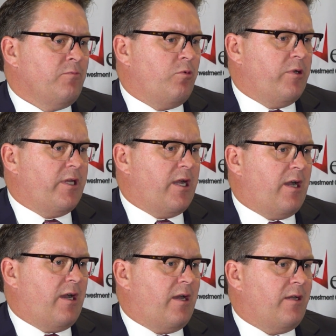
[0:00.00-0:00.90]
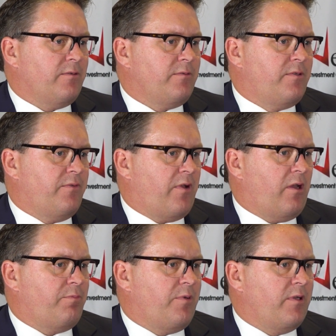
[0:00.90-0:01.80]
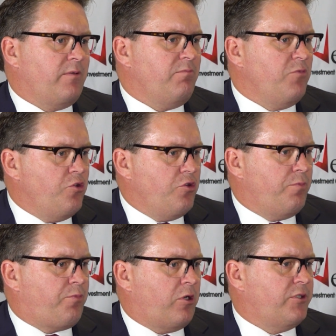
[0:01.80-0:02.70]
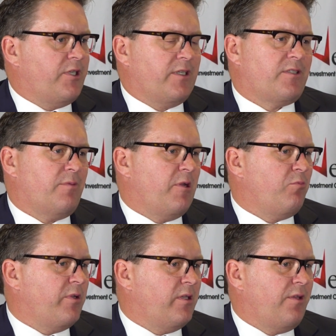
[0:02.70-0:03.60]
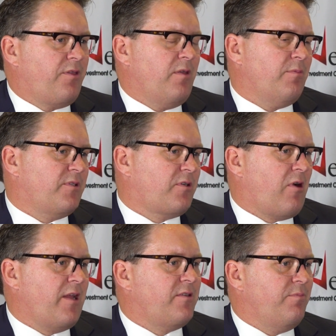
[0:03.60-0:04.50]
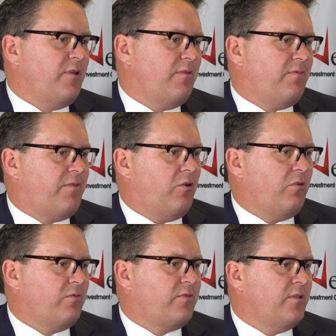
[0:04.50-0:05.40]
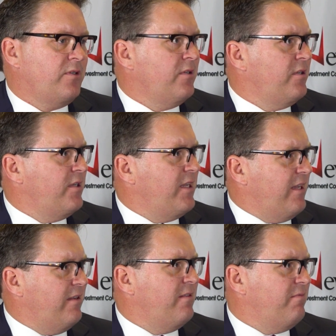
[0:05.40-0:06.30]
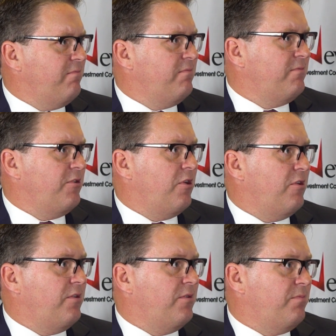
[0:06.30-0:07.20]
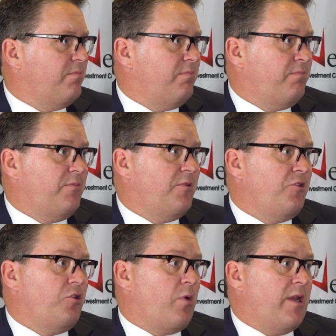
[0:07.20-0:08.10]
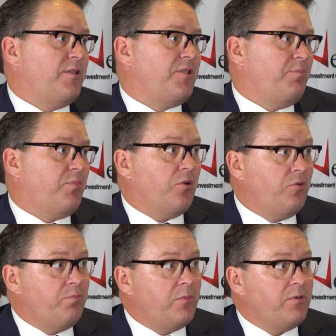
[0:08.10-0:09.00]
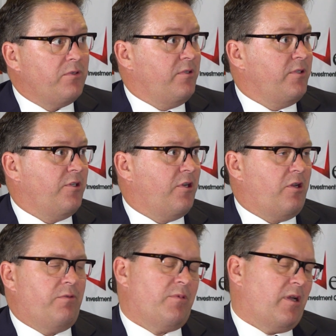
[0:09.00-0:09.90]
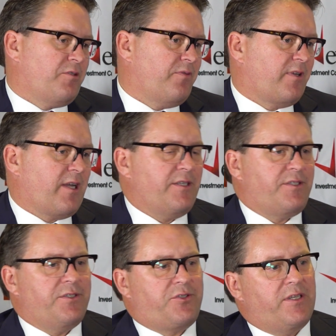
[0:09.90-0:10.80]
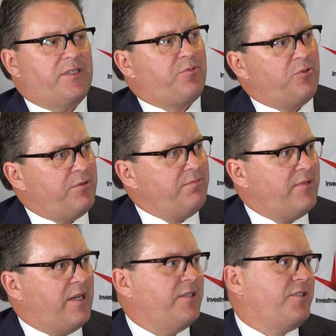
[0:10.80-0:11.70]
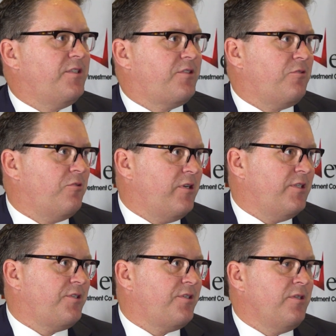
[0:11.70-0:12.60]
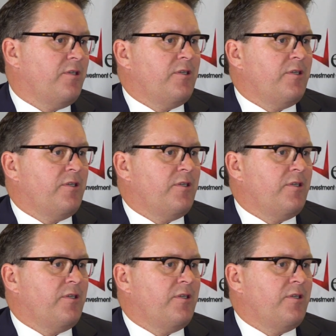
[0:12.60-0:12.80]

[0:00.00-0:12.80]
We are developing new projects. I mean, with lithium, it's great to be involved in, the new energy boom, electrification of transport, energy storage,